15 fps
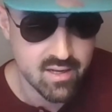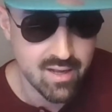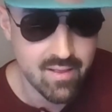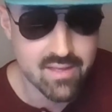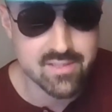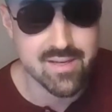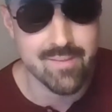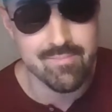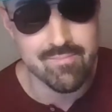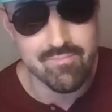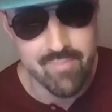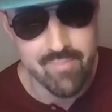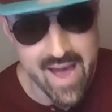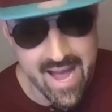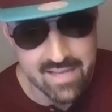This is a
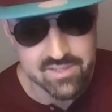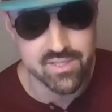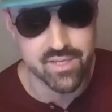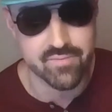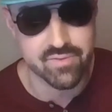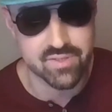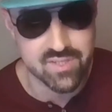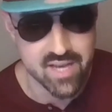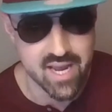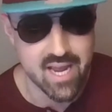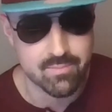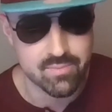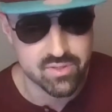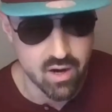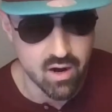massive
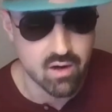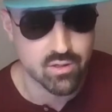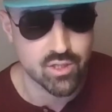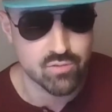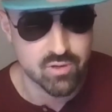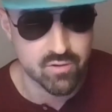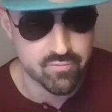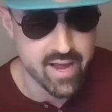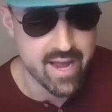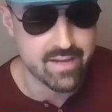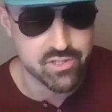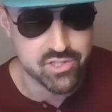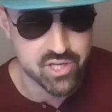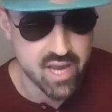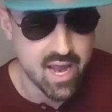Sam Darnold
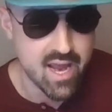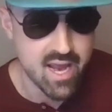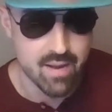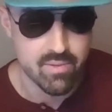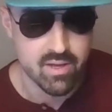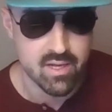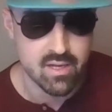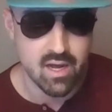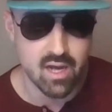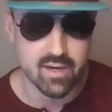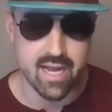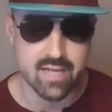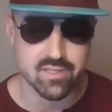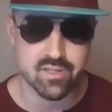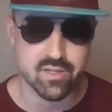revenge game
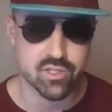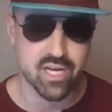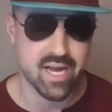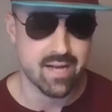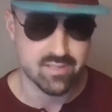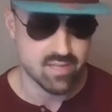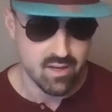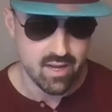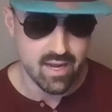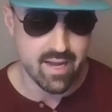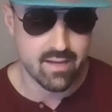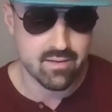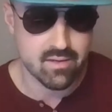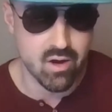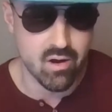against the Jets.
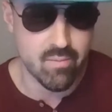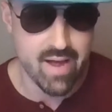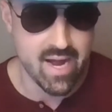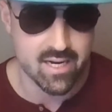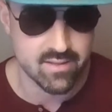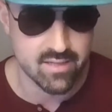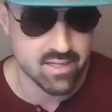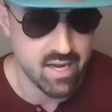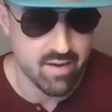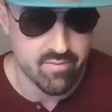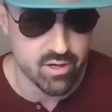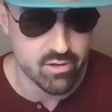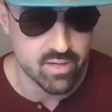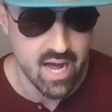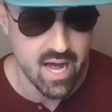And going back on the Kevin
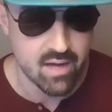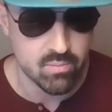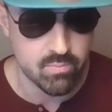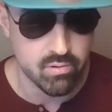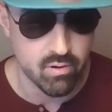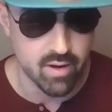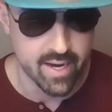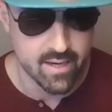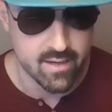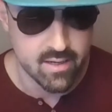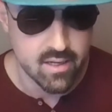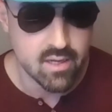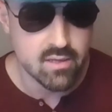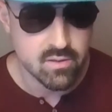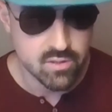O'Connell point,
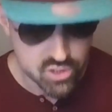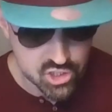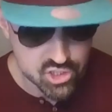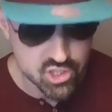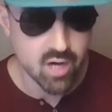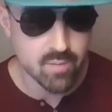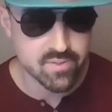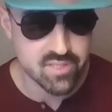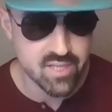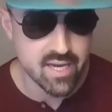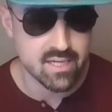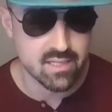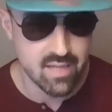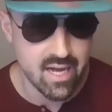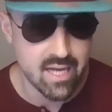sharp
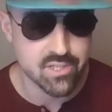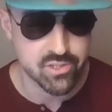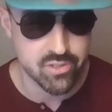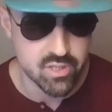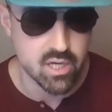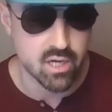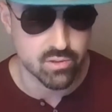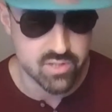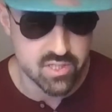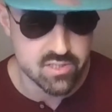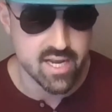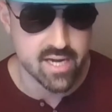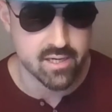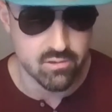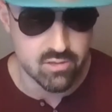psychological coaches
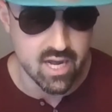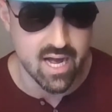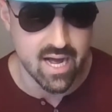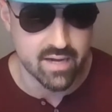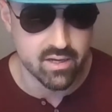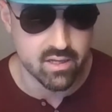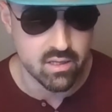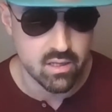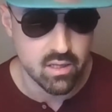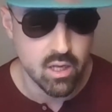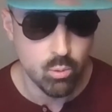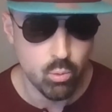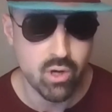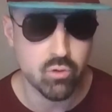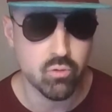like O'Connell
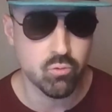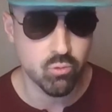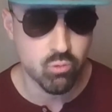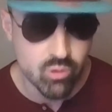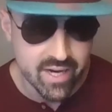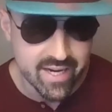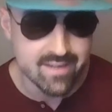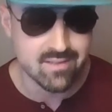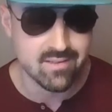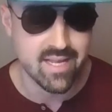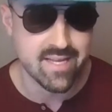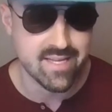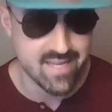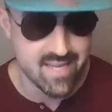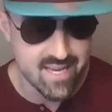will
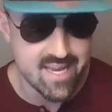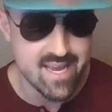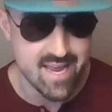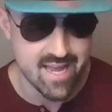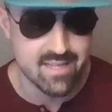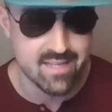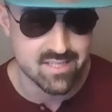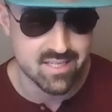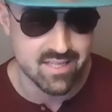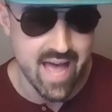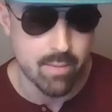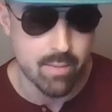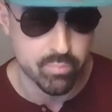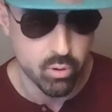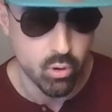really key into
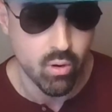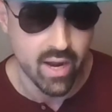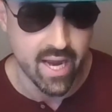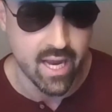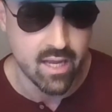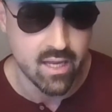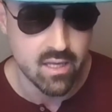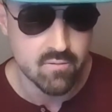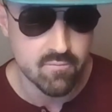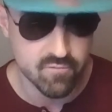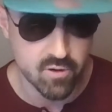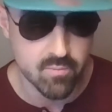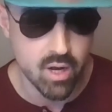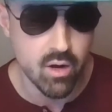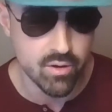that point
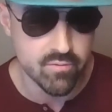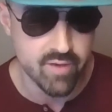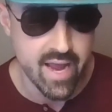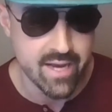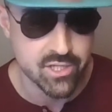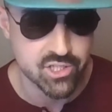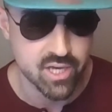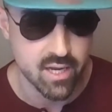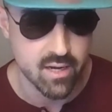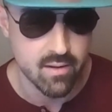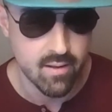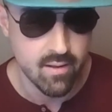for motivation.